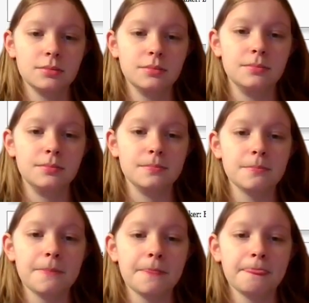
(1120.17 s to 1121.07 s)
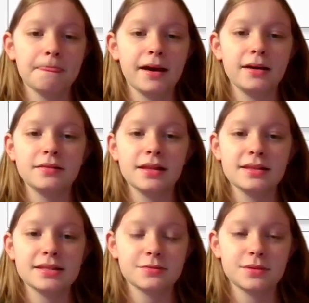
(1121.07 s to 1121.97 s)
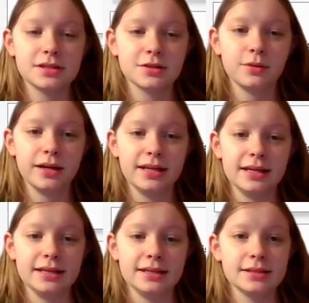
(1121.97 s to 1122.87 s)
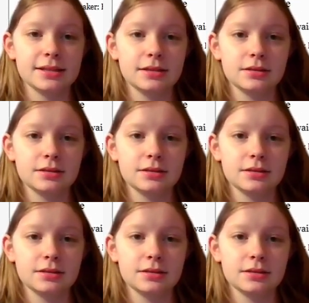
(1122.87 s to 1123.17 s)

I don't think this one is quite it.